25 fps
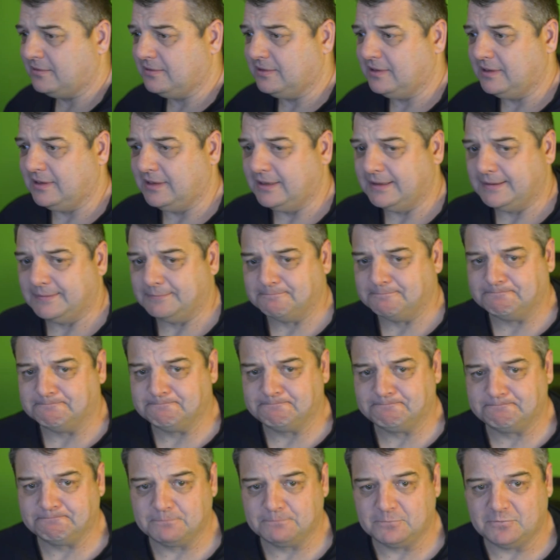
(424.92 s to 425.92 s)

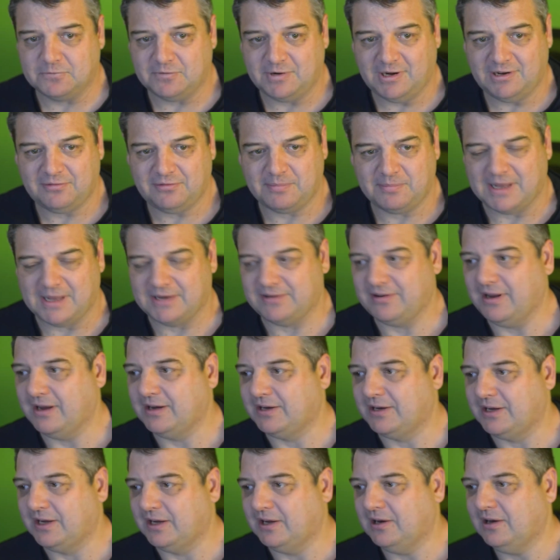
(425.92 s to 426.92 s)
about
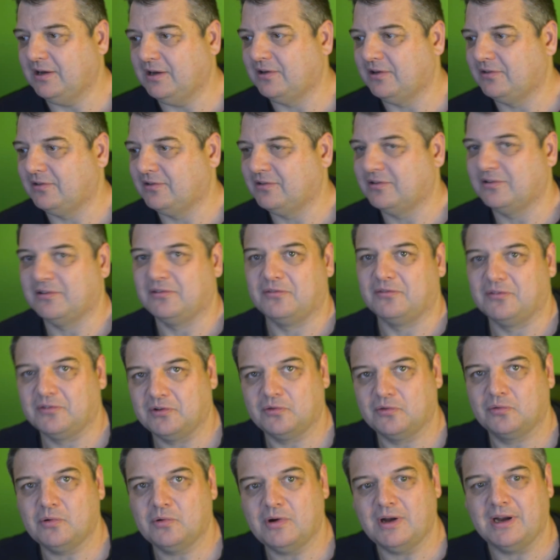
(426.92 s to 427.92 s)
10 kilos, because it
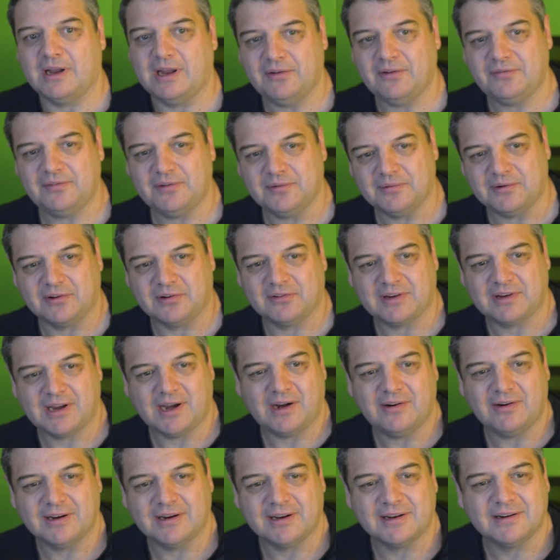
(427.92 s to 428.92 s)
was quite hefty when I was
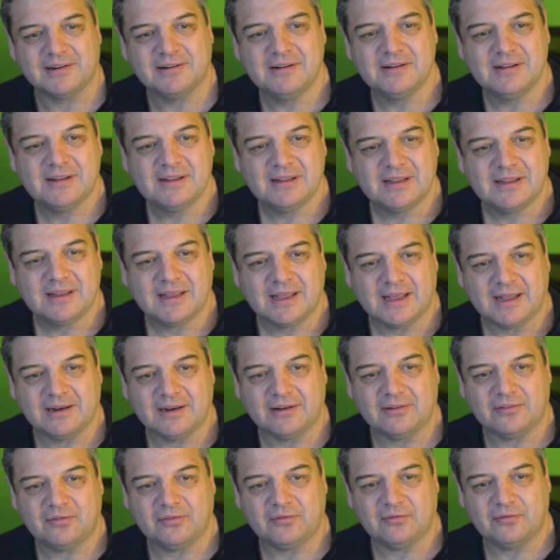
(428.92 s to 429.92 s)
carrying it. And
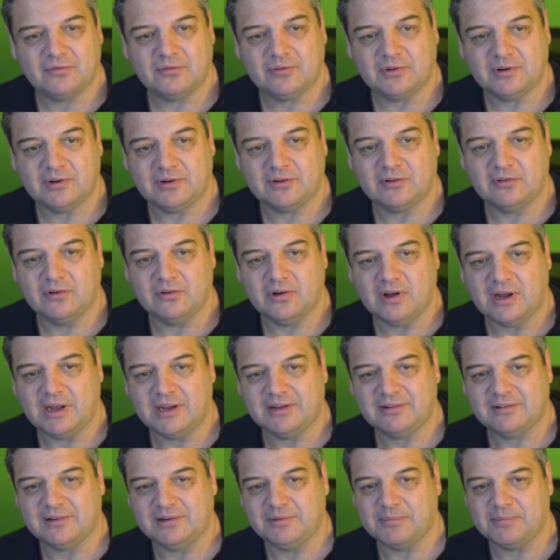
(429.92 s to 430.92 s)
it's just
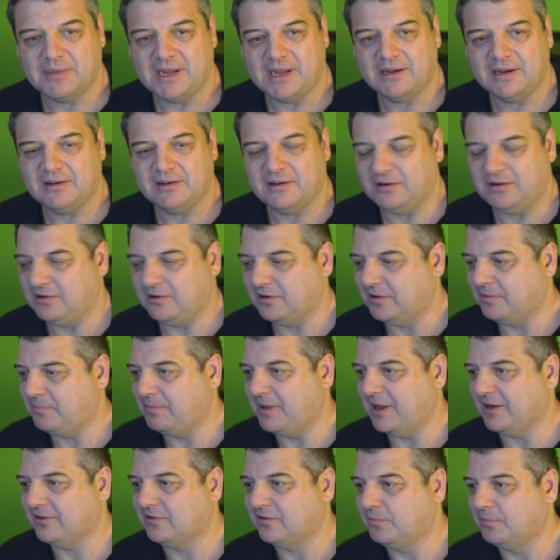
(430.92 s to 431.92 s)
nicely made, the
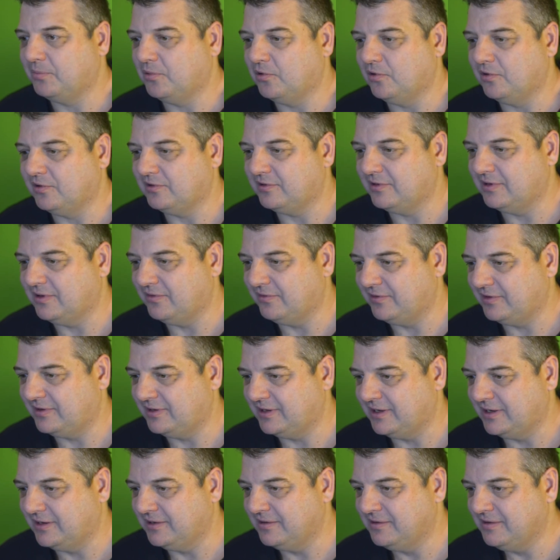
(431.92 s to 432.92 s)
back supports and
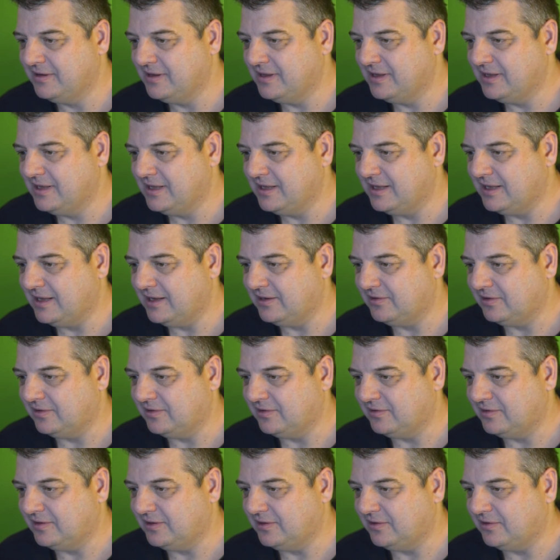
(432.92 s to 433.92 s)
everything. As you can
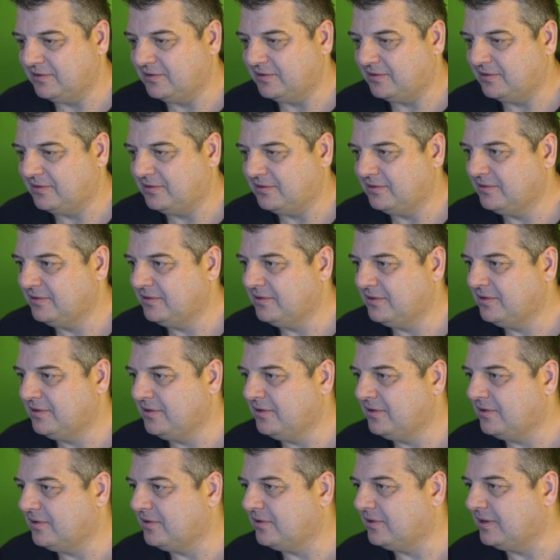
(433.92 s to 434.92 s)
see
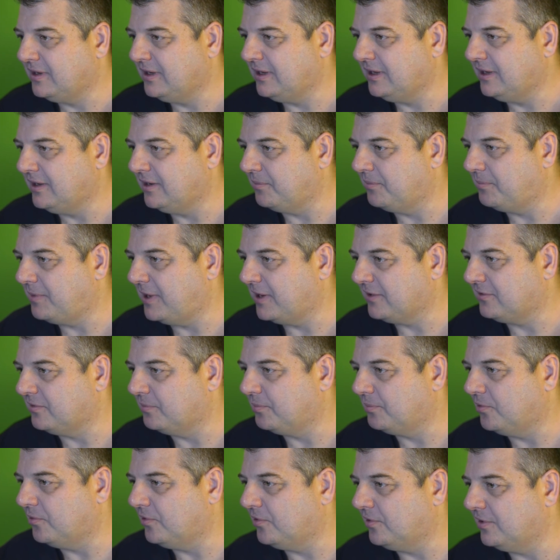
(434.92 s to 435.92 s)
on here, the back
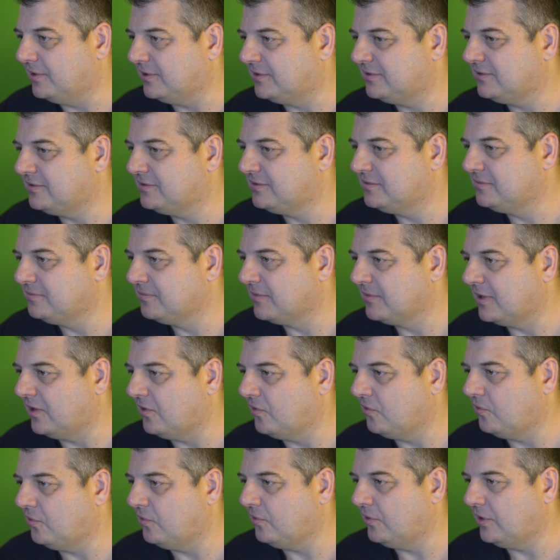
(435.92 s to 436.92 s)
supports
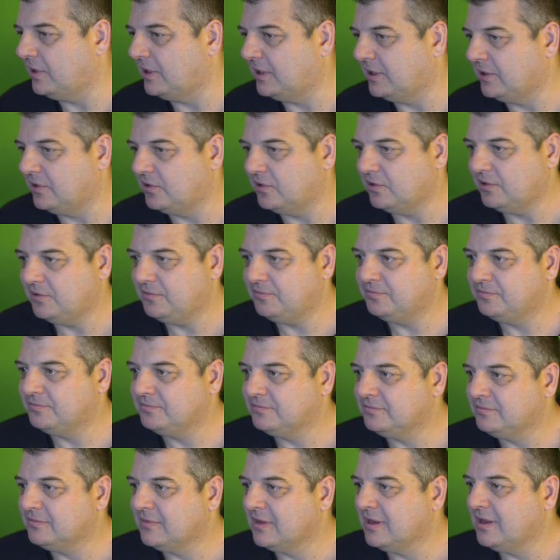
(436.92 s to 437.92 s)
are really good.
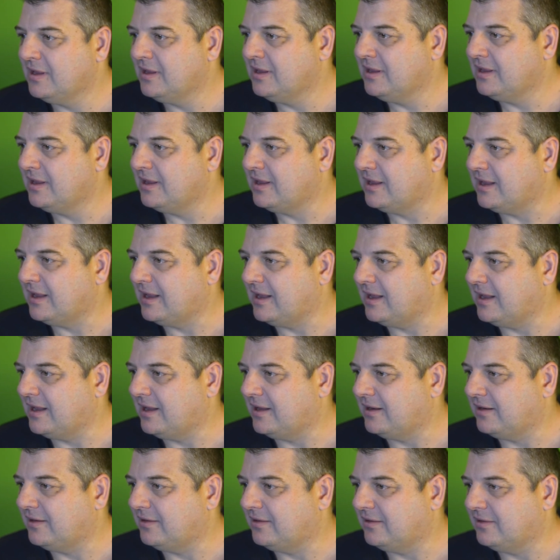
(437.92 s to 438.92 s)

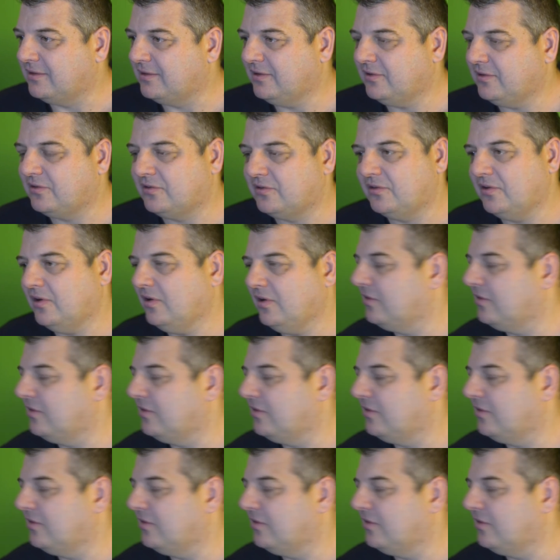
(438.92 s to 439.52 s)
And just so